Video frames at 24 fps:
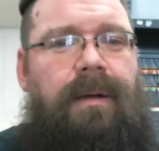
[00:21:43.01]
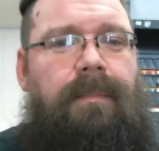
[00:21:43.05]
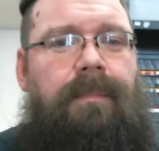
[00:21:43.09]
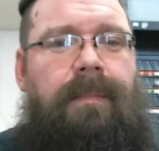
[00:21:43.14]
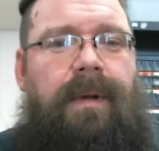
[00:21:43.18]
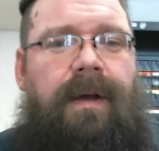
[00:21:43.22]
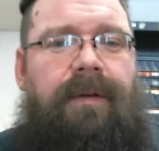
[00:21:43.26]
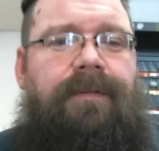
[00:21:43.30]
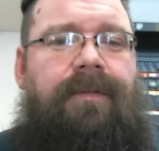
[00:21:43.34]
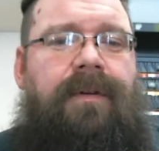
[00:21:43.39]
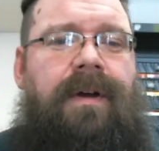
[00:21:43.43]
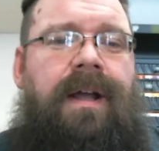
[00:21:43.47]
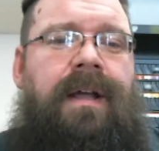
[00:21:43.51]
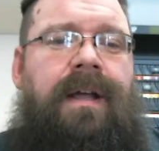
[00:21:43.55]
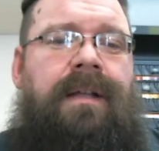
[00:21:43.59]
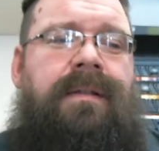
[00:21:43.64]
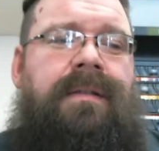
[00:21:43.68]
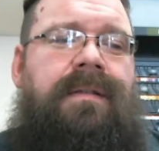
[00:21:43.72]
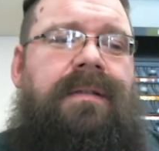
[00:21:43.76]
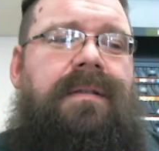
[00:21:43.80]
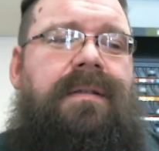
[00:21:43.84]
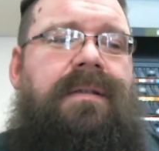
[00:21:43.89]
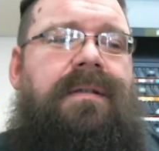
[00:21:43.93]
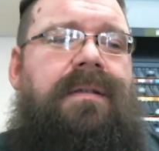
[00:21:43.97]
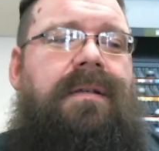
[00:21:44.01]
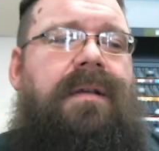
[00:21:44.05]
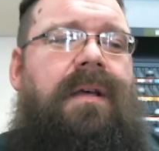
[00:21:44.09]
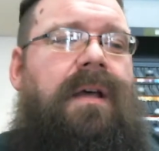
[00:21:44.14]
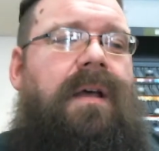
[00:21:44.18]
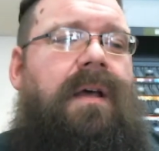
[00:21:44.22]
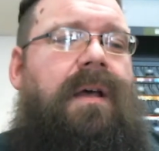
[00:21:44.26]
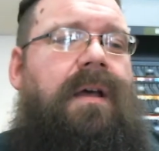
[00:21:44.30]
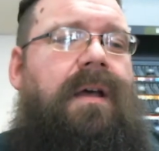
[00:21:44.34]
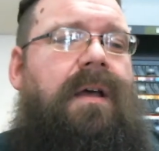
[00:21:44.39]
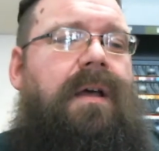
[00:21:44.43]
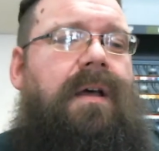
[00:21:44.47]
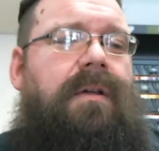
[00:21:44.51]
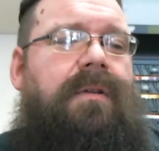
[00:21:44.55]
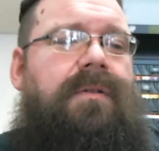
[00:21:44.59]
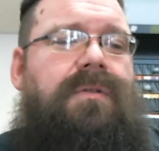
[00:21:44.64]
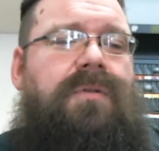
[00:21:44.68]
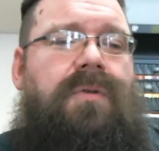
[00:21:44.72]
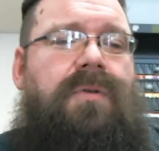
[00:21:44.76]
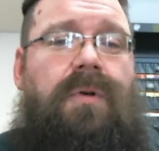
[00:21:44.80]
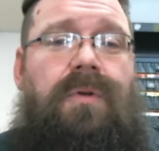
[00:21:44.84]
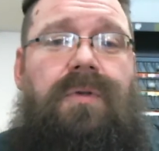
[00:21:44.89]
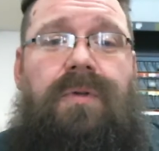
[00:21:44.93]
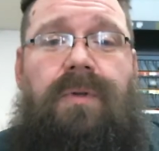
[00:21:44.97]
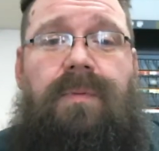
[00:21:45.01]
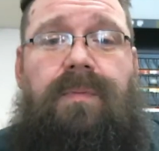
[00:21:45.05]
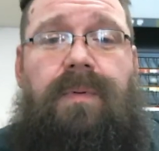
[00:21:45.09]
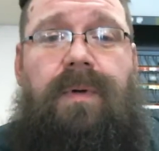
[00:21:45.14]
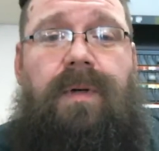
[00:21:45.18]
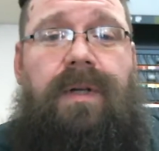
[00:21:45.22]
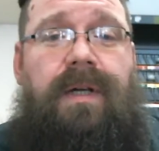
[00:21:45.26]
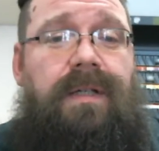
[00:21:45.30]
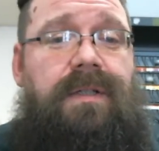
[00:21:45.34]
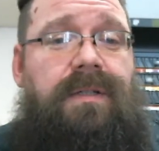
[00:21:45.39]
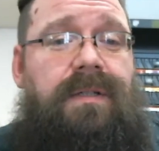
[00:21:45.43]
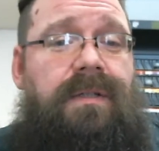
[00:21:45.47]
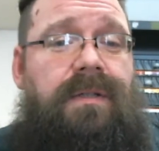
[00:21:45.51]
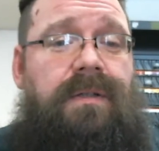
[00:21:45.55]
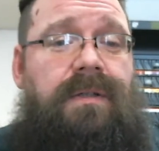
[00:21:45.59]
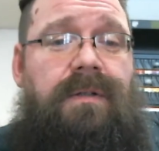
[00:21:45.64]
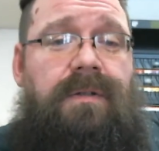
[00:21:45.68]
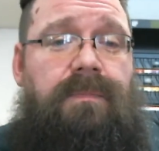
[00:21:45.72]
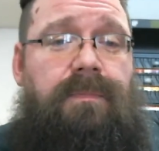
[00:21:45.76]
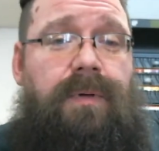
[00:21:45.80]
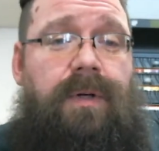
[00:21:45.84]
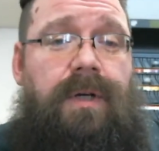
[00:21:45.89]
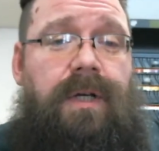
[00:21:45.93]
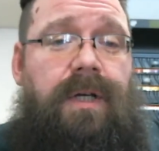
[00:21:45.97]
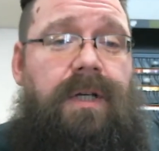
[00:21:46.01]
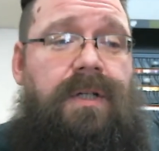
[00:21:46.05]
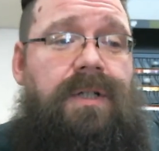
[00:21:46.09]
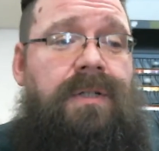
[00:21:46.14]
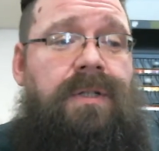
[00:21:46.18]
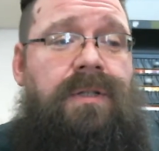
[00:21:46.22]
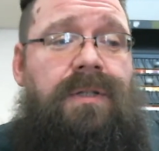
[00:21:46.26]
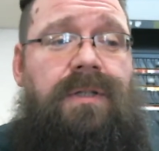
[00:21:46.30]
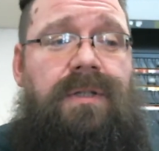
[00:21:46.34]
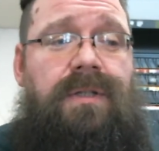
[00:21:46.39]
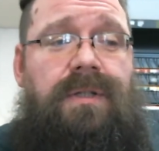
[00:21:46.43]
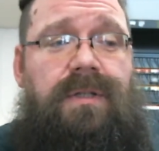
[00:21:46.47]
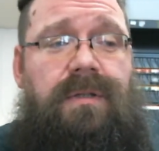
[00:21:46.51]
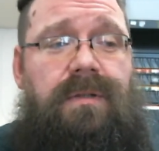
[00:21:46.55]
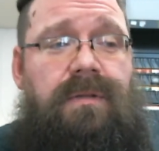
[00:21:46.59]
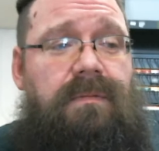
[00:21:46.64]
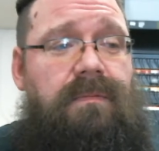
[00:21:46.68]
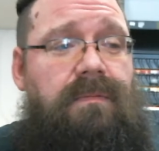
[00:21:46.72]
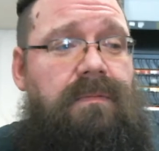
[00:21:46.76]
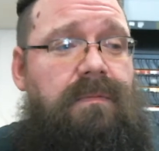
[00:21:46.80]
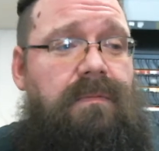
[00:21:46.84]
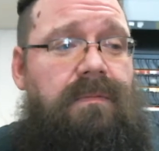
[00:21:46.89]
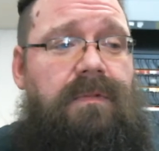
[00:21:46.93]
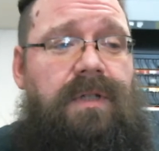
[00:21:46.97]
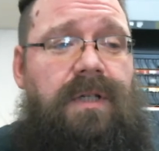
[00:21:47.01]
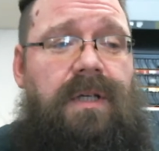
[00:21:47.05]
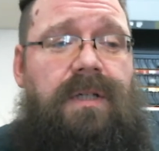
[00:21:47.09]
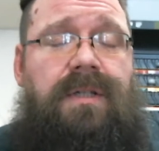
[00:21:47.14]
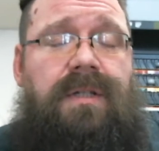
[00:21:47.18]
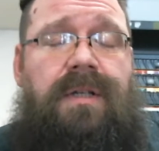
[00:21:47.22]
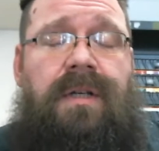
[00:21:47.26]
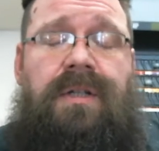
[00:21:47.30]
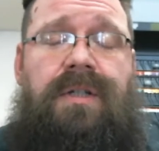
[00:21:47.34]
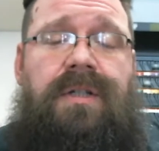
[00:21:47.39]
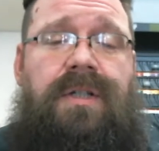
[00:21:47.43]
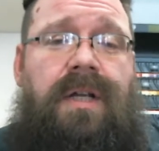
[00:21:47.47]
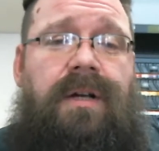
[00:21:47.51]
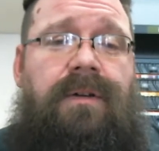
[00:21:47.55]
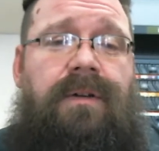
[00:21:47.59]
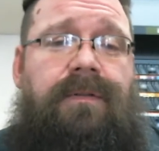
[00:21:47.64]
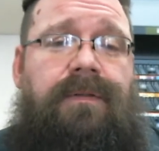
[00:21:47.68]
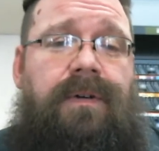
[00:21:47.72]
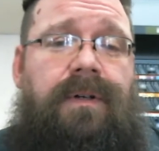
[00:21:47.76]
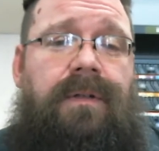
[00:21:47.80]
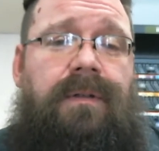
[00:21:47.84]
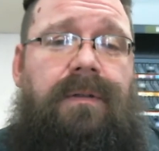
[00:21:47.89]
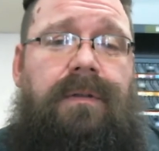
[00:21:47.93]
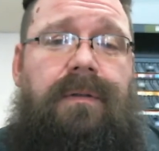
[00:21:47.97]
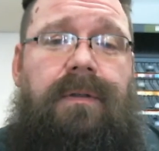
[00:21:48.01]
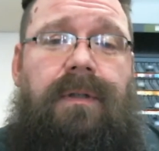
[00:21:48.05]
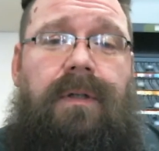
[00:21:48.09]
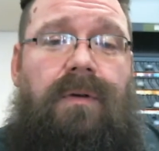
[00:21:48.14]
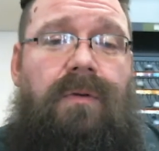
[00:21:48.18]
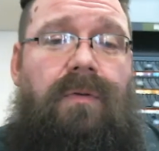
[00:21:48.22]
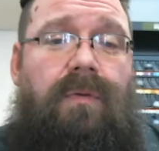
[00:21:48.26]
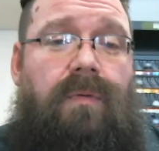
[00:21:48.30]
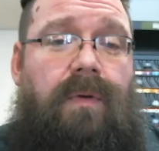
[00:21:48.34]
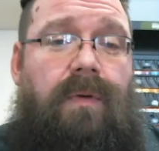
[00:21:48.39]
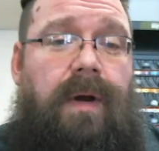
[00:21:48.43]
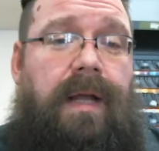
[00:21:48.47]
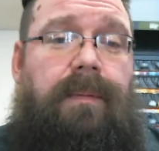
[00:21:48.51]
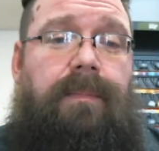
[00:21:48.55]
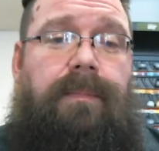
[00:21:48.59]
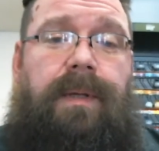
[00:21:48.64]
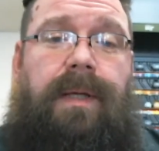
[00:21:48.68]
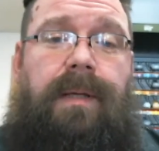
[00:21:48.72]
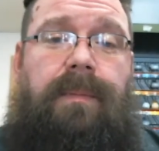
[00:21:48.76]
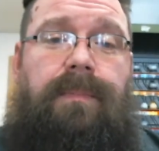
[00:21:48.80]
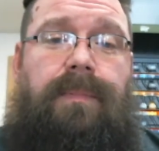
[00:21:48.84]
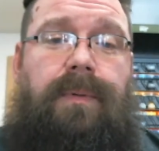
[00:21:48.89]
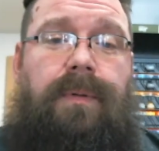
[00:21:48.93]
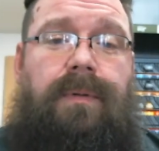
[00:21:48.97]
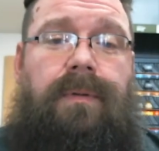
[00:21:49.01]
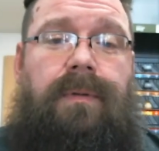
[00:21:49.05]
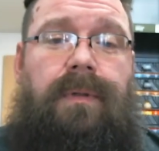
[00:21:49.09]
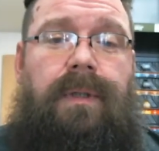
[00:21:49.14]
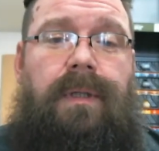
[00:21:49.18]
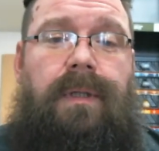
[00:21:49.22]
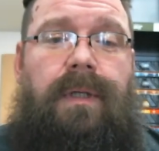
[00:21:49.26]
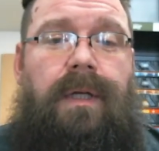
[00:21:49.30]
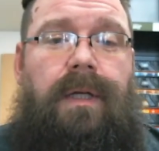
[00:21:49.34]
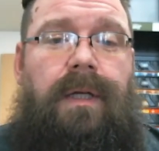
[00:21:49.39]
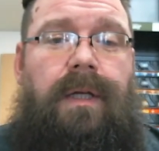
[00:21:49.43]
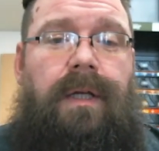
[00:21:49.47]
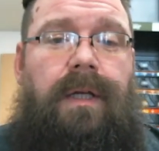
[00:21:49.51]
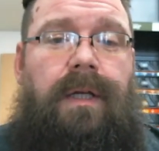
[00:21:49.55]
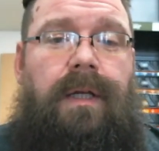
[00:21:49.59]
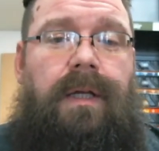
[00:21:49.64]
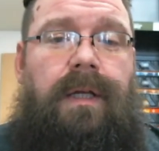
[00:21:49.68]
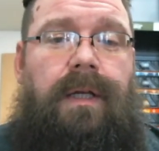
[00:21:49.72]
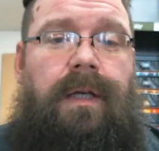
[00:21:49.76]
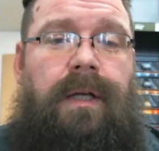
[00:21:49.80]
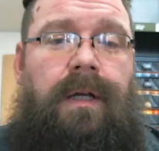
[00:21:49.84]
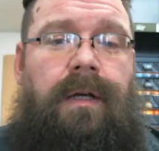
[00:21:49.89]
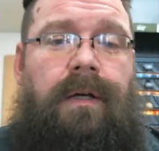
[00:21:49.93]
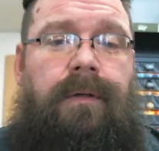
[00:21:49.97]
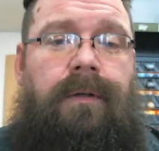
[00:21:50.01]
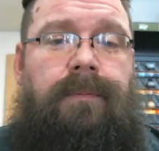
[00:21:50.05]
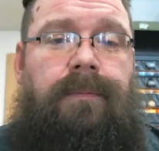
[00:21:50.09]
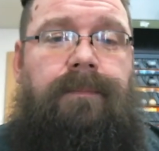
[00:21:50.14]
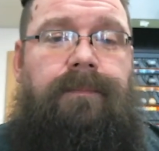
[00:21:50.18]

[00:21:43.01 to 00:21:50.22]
my friends, Troll Tooth Productions, Justin and Jennifer, great people. You know,